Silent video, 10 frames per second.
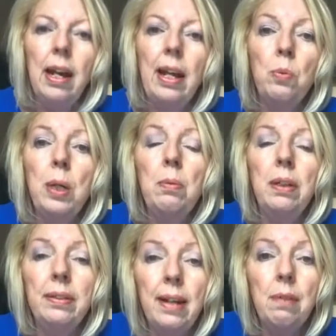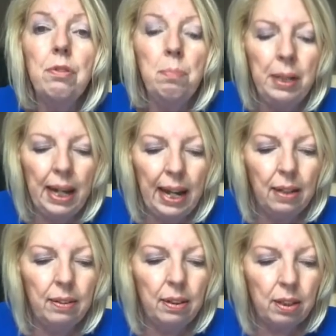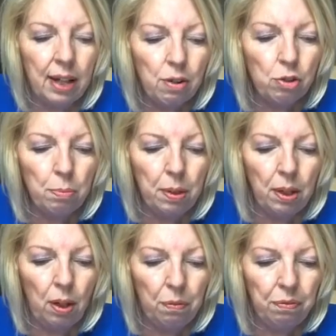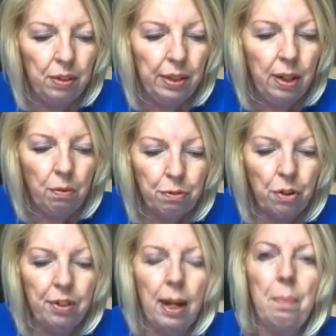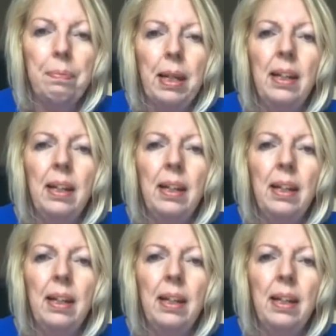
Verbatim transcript: and we will never be held accountable of, for them.